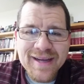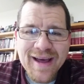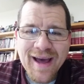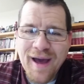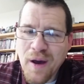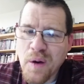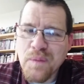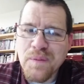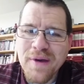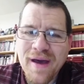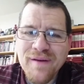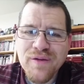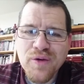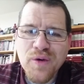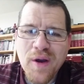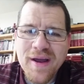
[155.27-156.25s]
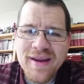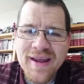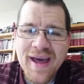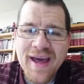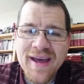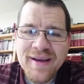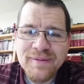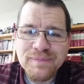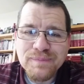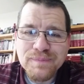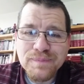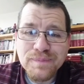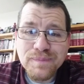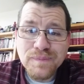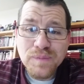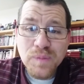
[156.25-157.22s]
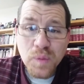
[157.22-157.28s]
I hope you have a great day.
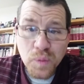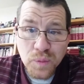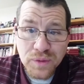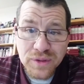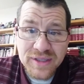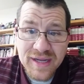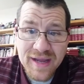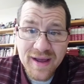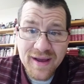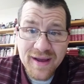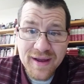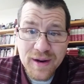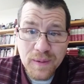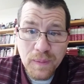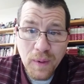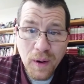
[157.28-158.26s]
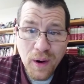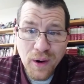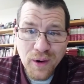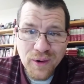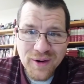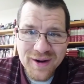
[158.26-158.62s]
We'll see you again tomorrow.